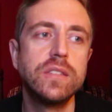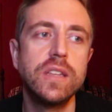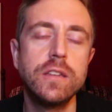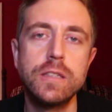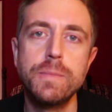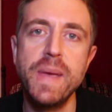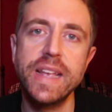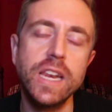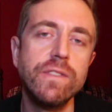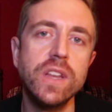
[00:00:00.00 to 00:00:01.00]
Didn't
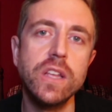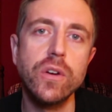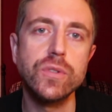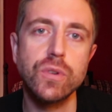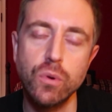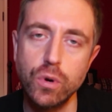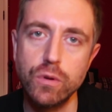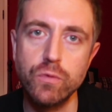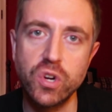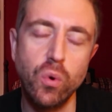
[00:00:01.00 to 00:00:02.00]
make any videos or
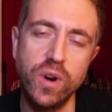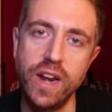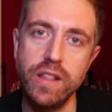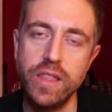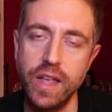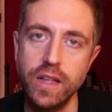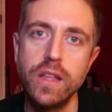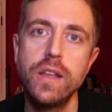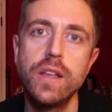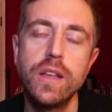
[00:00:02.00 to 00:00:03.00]
record anything.
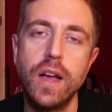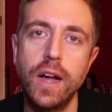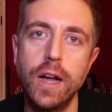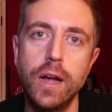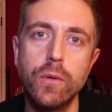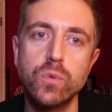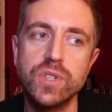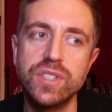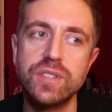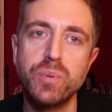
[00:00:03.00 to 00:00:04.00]

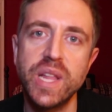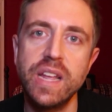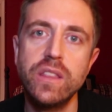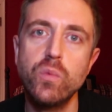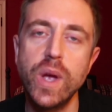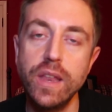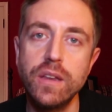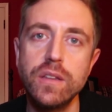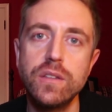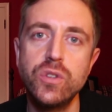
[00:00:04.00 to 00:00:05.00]
Was playing the
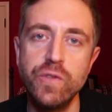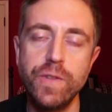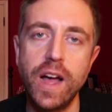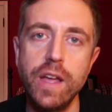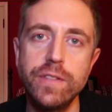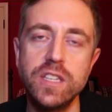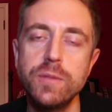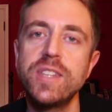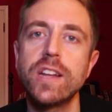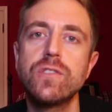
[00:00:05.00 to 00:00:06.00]
Wynn 2-5, the
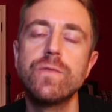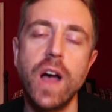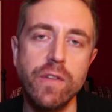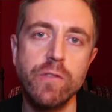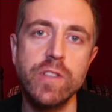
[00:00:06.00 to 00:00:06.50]
deep stack 2-5